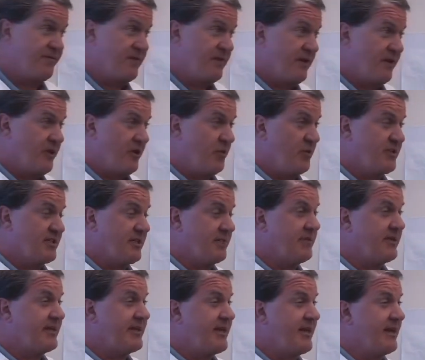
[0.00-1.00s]
When
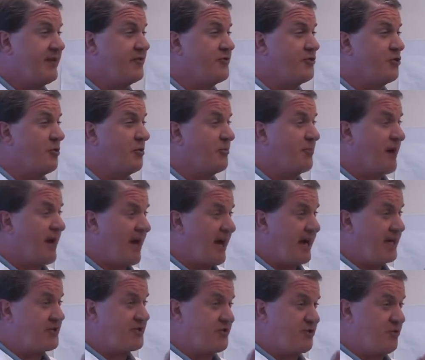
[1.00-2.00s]
someone can, through
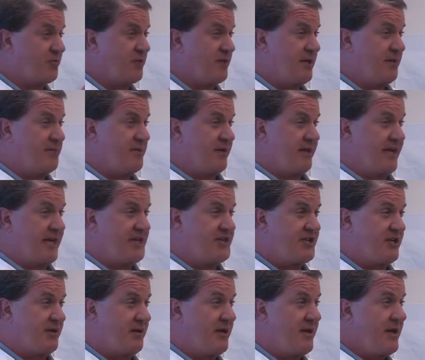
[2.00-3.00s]
postural
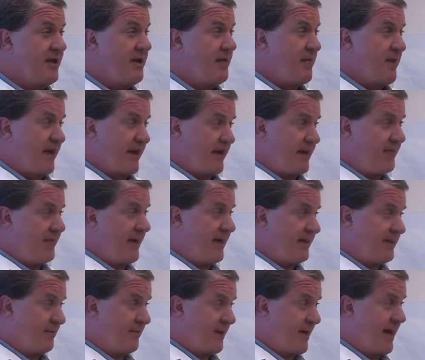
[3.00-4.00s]
manipulation, make it come
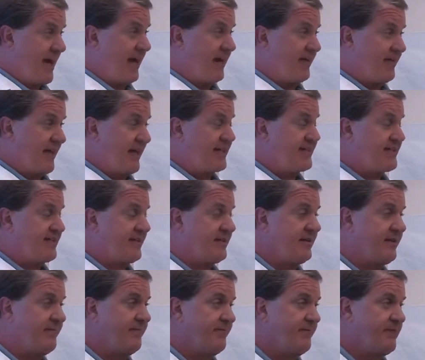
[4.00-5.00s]
out the back, that's
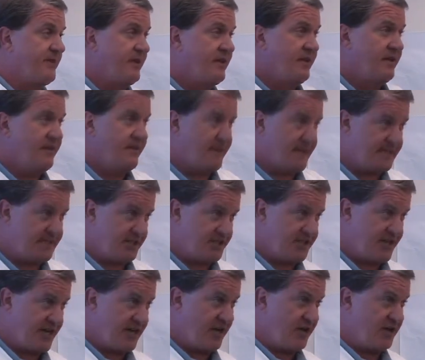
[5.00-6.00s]
a
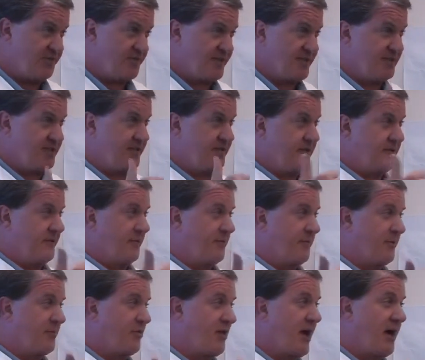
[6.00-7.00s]
challenge, because
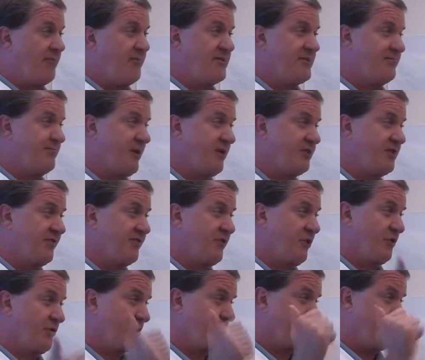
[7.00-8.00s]
the problem is
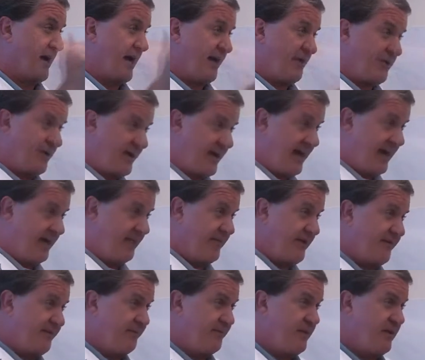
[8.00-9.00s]
multifold. There's
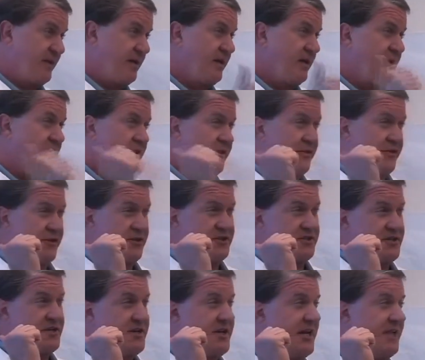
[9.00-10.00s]
pathoanatomy, there's
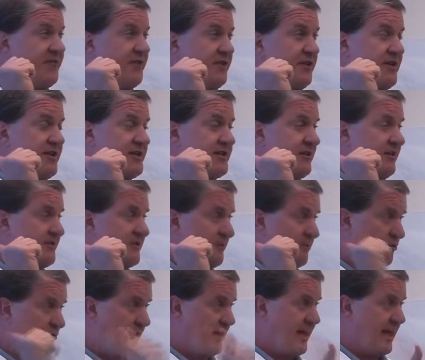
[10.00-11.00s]
the needfulness of
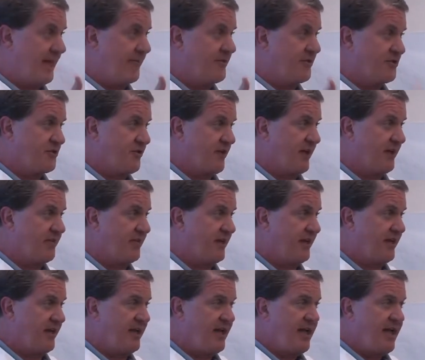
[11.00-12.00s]
some rehab and
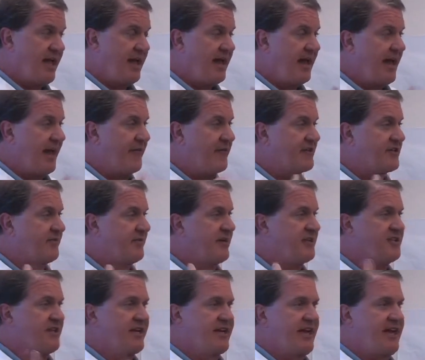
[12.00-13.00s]
strengthening, and there's some
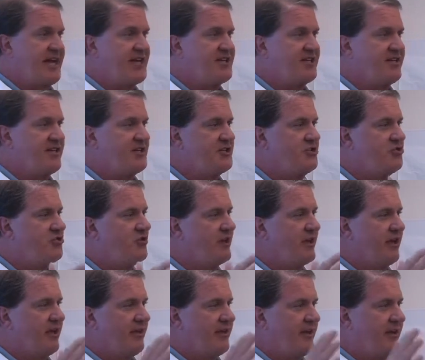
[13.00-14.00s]
education that
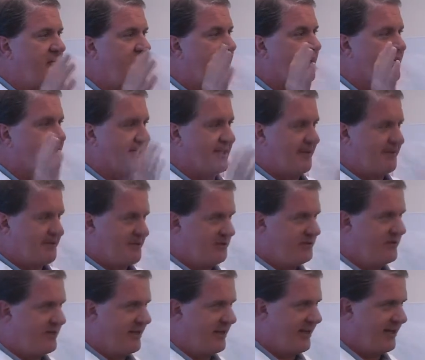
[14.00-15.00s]
you got to stop
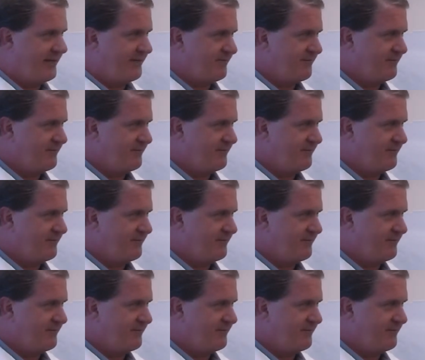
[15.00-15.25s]
doing that.